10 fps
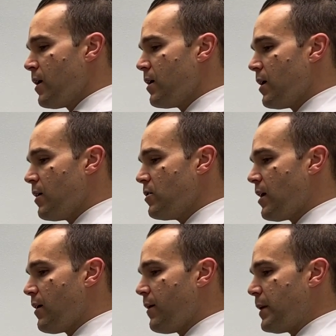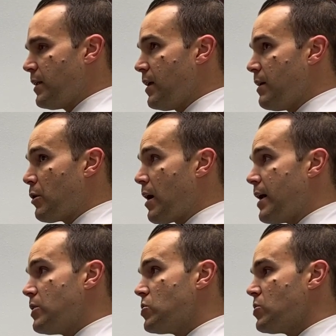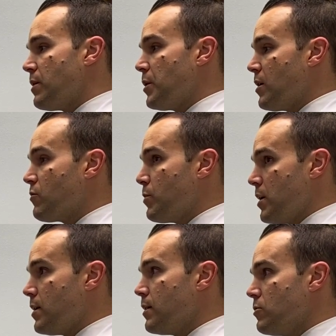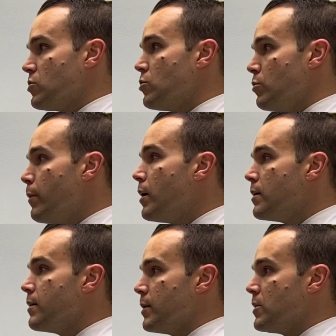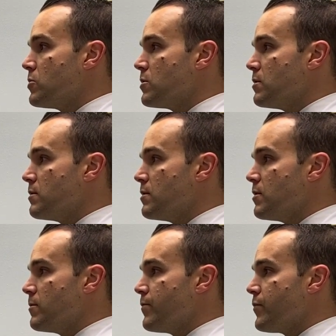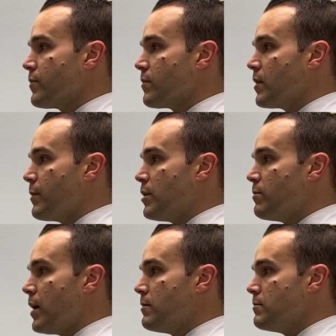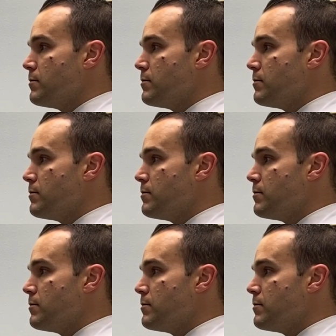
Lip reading: Yeah, I mean, an MRI is, you have to be in a little tube. I mean, I mean, you might...